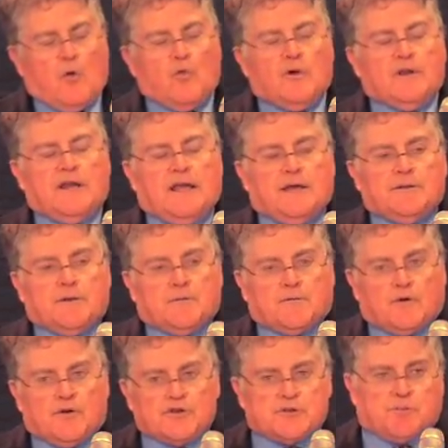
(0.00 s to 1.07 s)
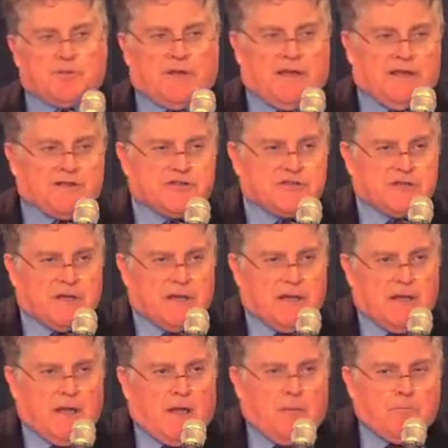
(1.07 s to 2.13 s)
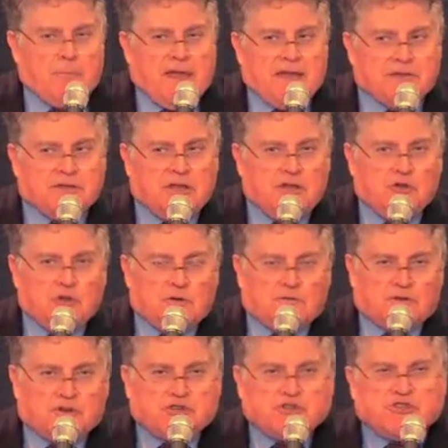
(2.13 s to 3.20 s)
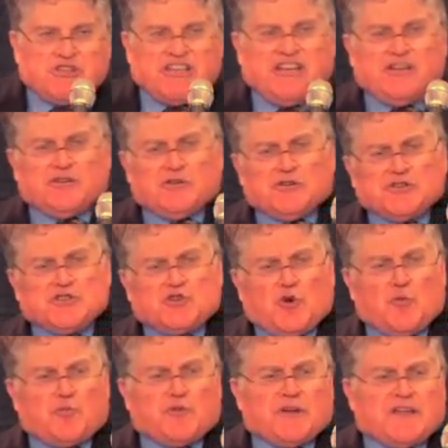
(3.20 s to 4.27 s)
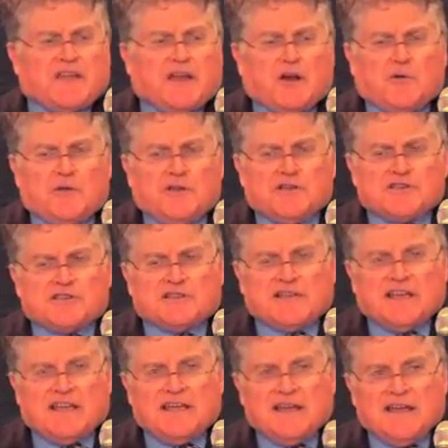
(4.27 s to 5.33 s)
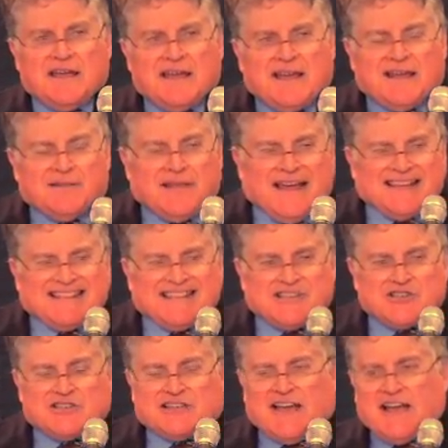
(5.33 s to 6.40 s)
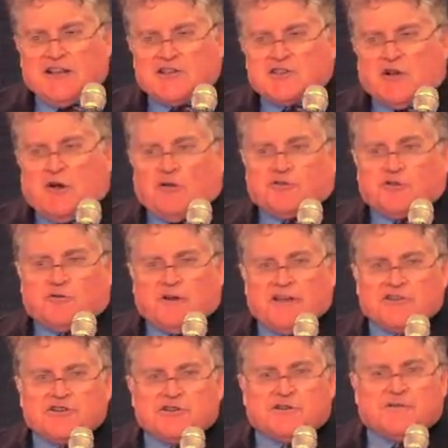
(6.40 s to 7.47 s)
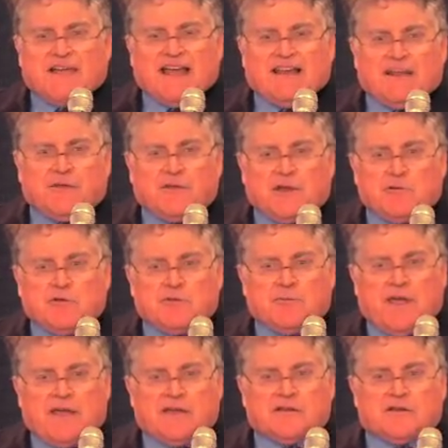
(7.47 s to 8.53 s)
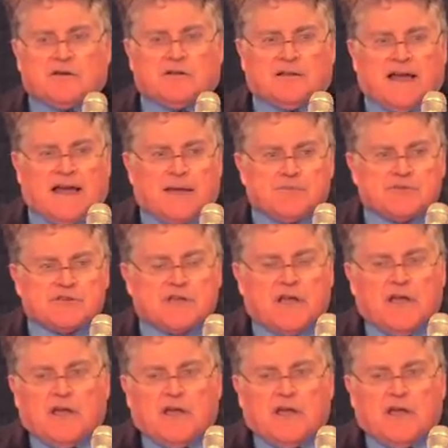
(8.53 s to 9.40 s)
would in the first place make the universe teeter so precariously that the slightest alteration of anything would make it collapse.